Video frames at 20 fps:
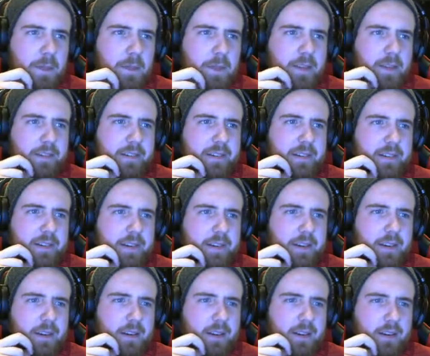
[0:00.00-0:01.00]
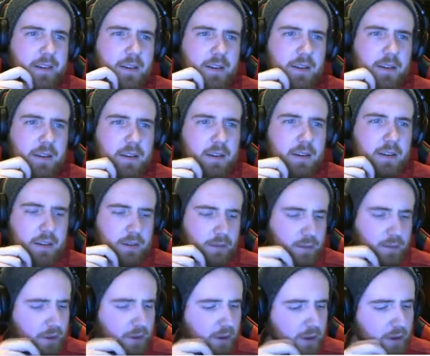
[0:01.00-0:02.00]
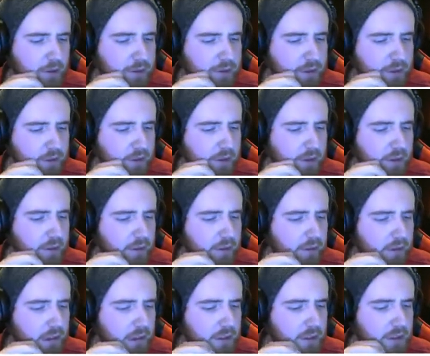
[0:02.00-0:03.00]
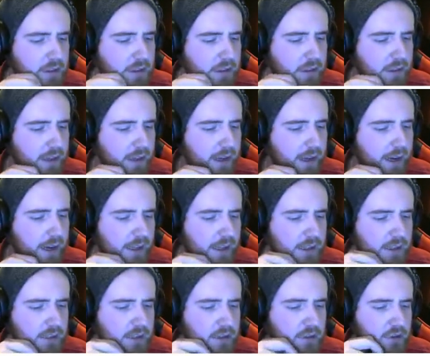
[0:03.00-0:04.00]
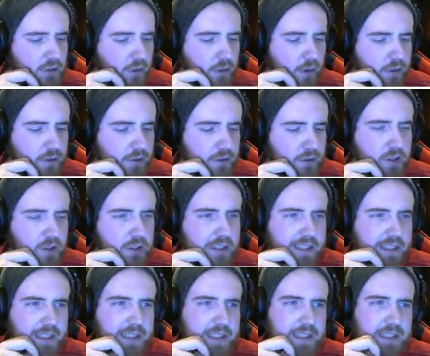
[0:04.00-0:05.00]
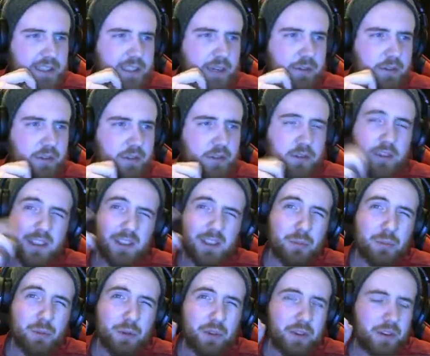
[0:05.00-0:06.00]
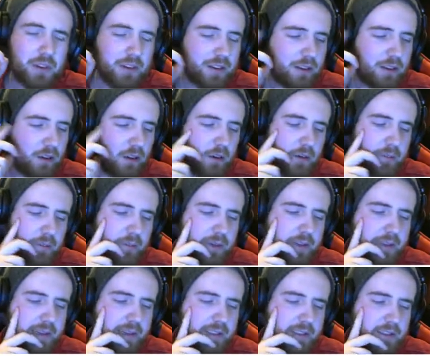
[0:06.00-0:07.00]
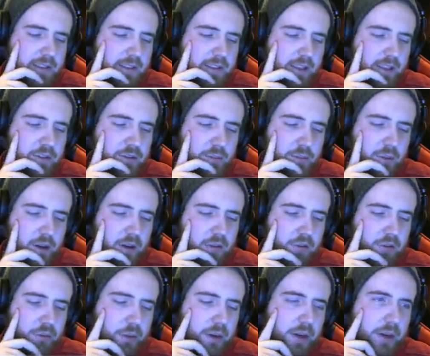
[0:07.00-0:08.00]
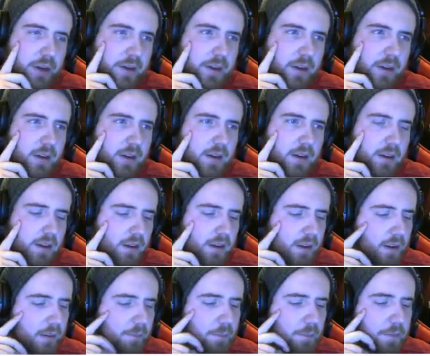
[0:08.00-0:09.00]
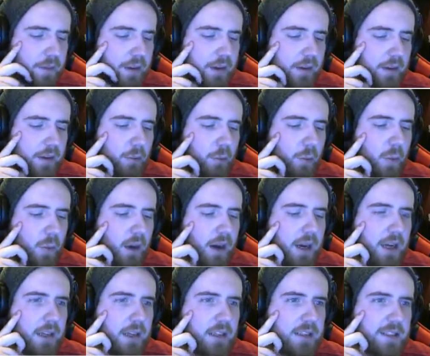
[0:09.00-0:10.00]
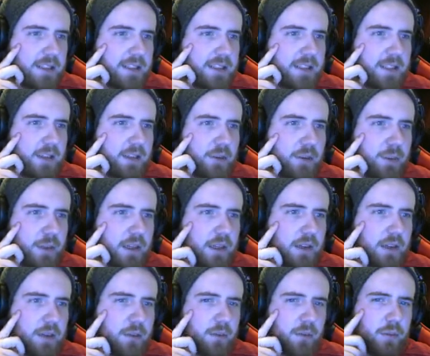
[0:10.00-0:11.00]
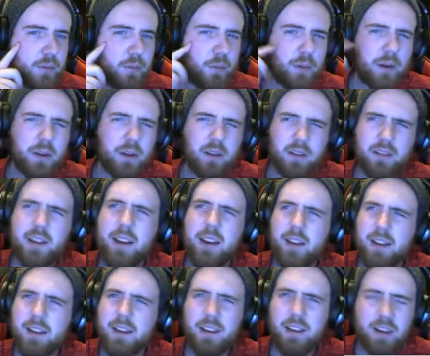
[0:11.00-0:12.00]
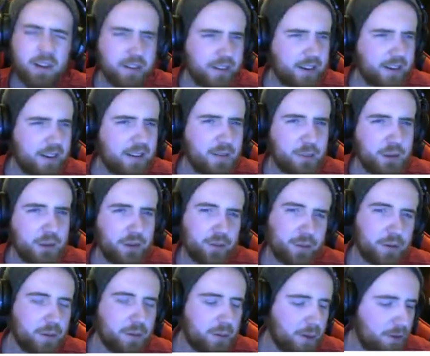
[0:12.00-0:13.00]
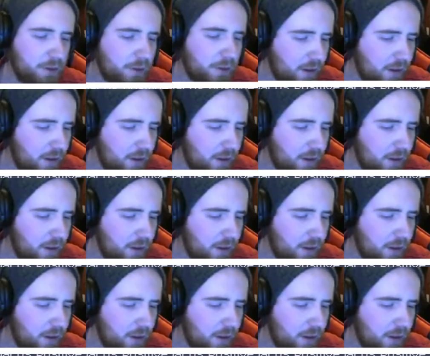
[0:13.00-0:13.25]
Let's see. We go, I have to go to, let's see, X, 267. So that's more than, a bit less than 1,000 blocks away. Y, 63. We are technically on there, because we're in the boat.